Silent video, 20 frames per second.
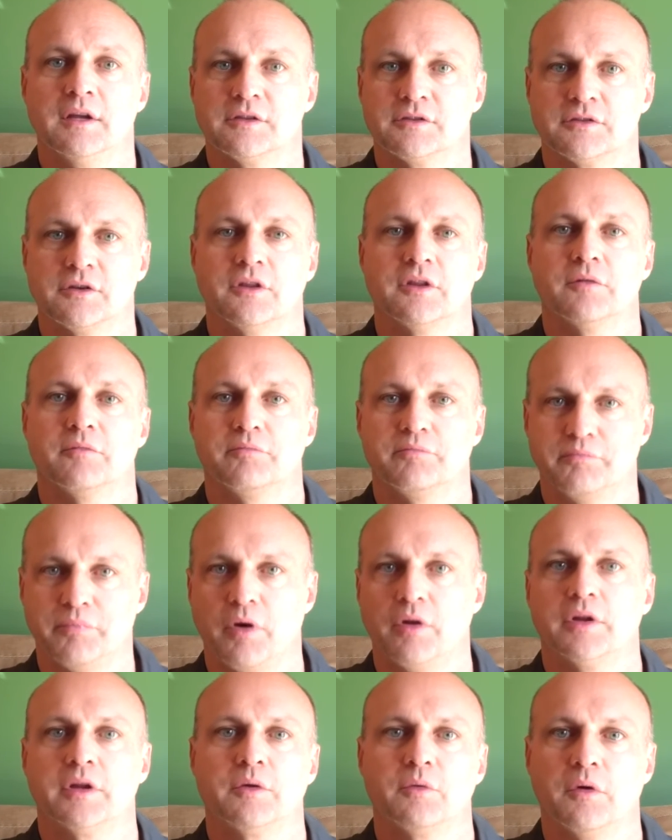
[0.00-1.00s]
So the
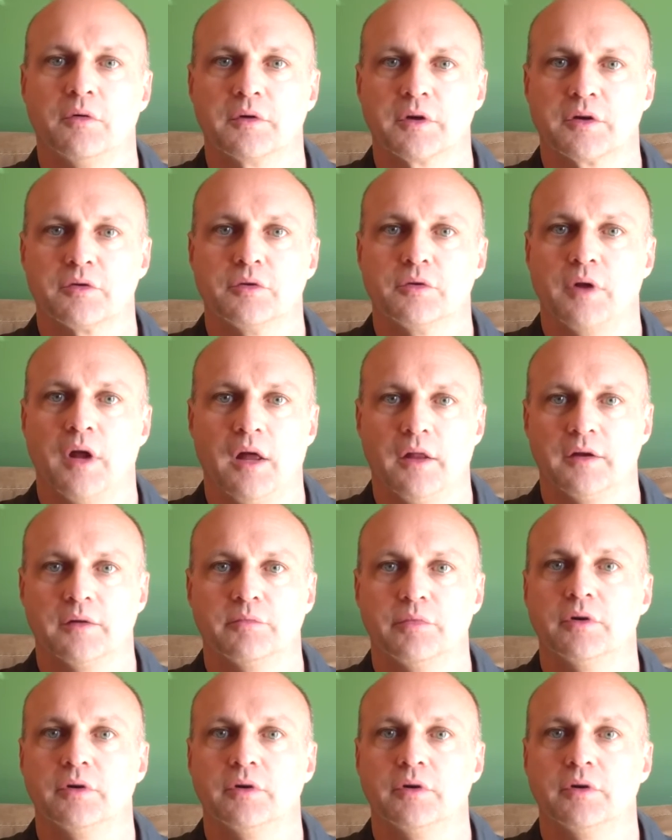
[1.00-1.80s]
bully will recruit other